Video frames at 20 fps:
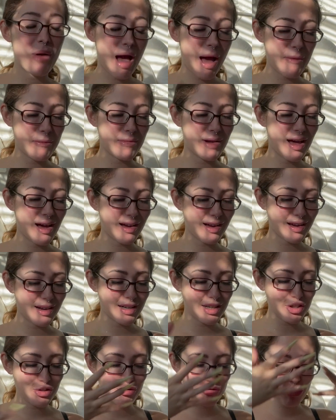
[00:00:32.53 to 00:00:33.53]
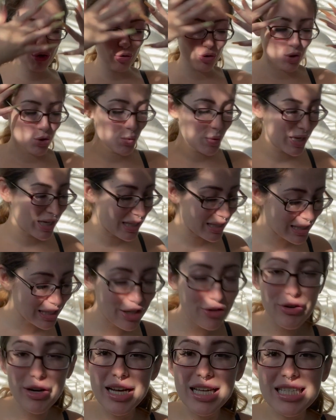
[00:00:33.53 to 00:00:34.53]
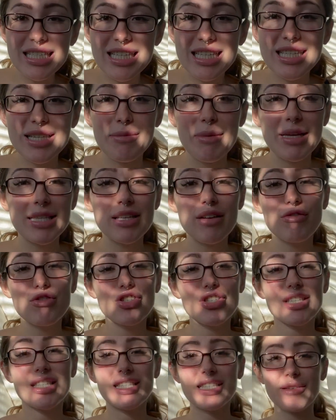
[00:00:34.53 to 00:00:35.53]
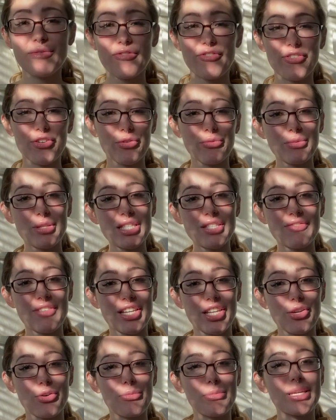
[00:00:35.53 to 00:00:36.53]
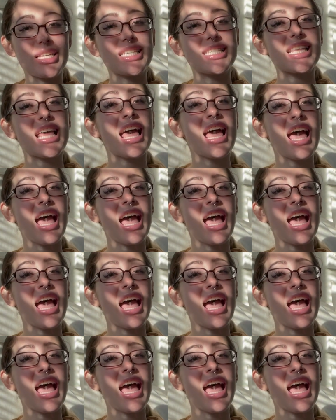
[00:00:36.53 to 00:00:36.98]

I'm not gonna, you know, do anything crazy to myself just to film this video, because